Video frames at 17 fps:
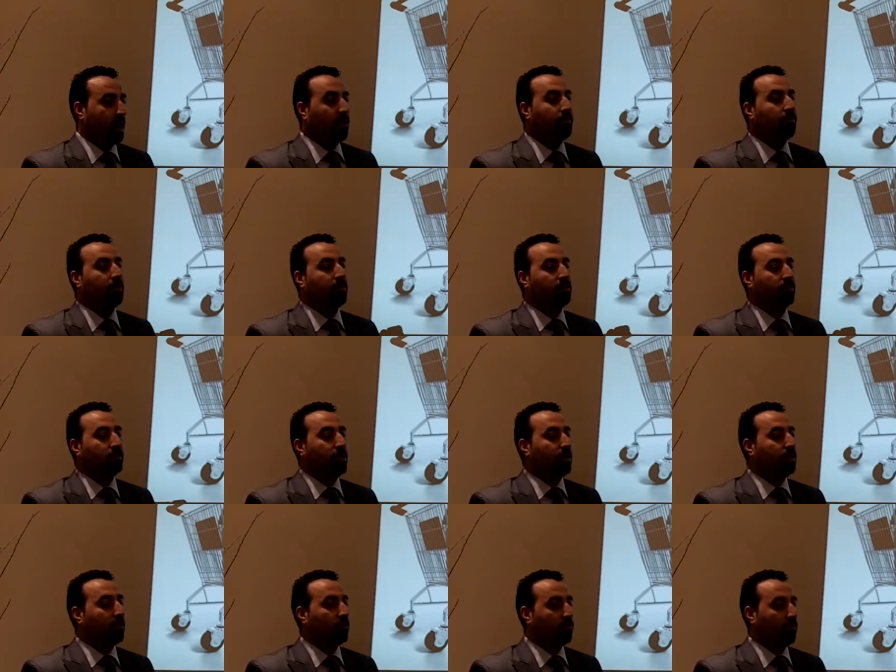If it is
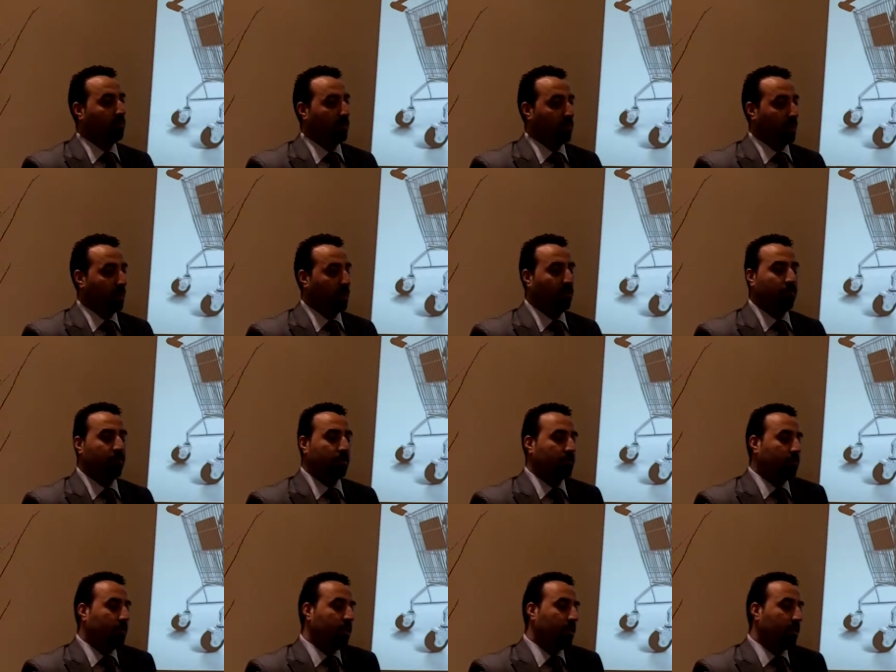needed to be done. If
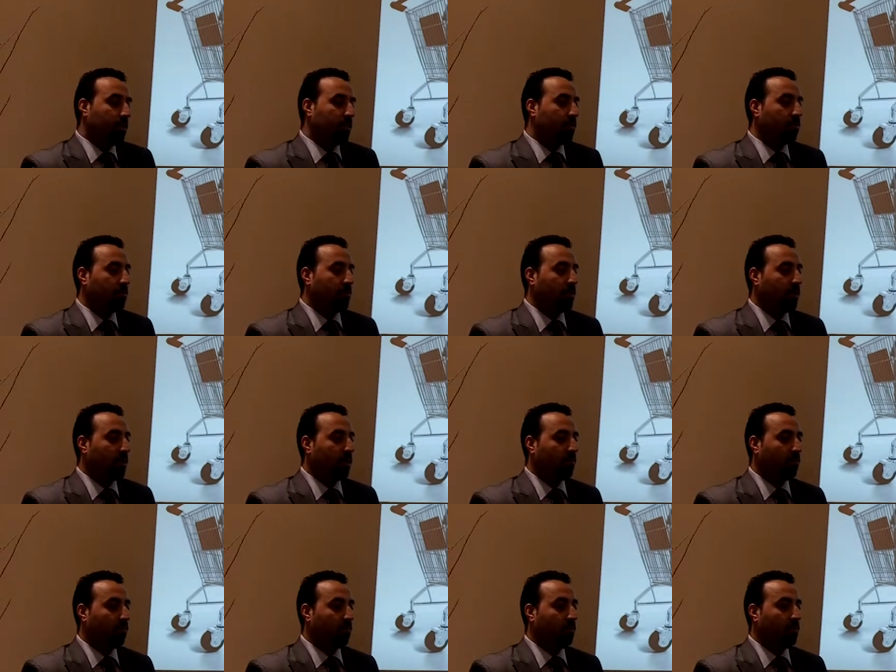it is not needed to be
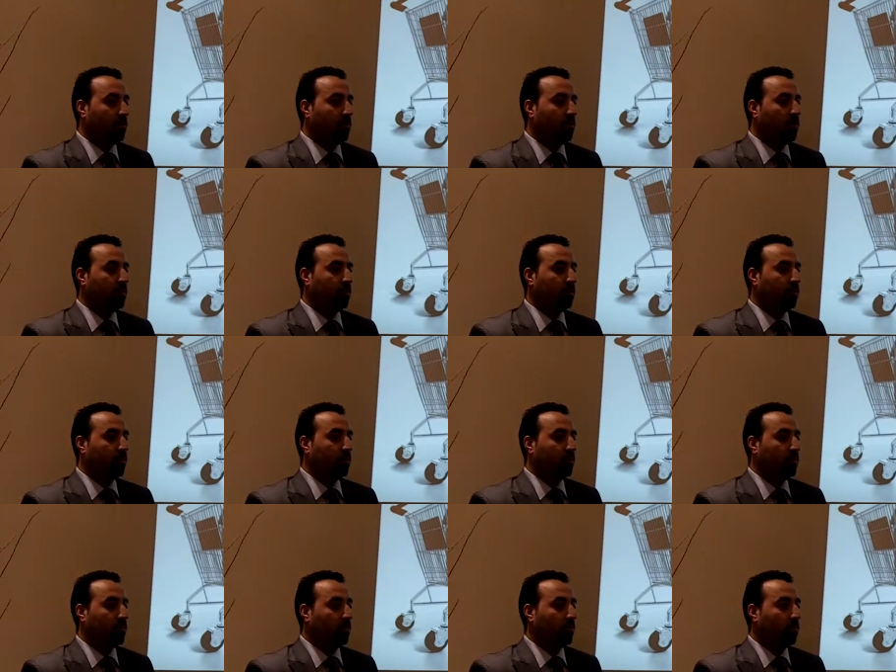done, of course, no one is
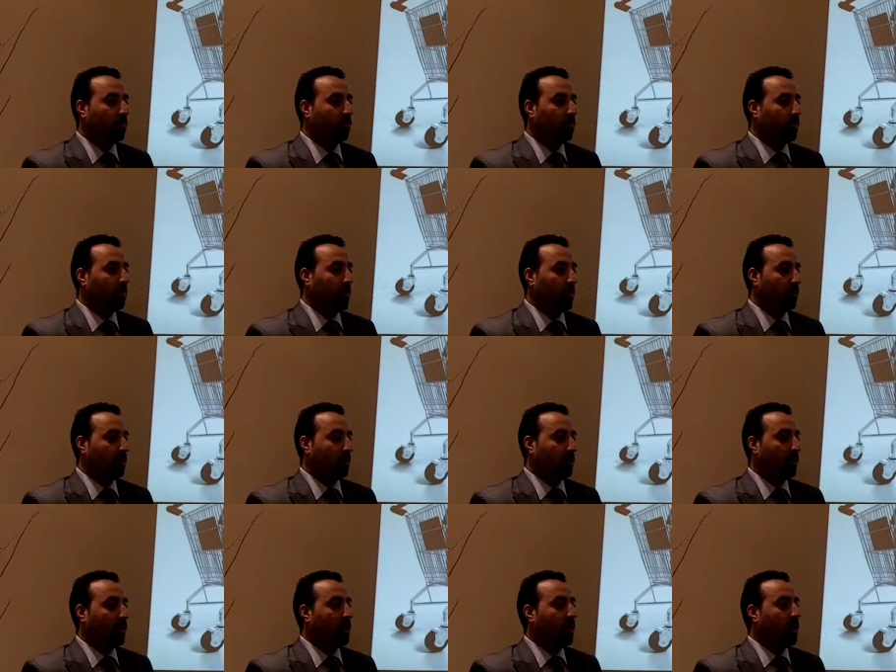going to be worried about
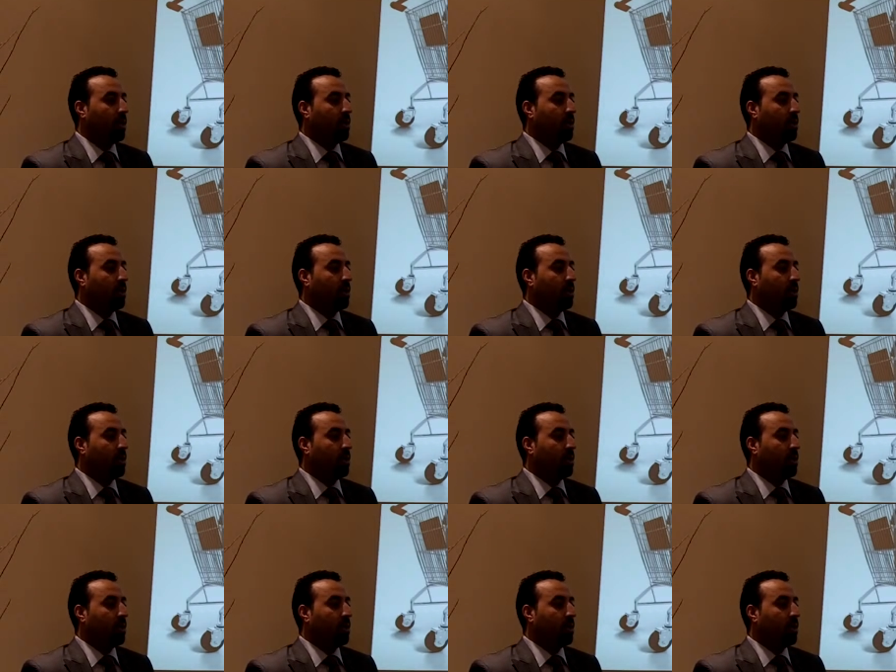it.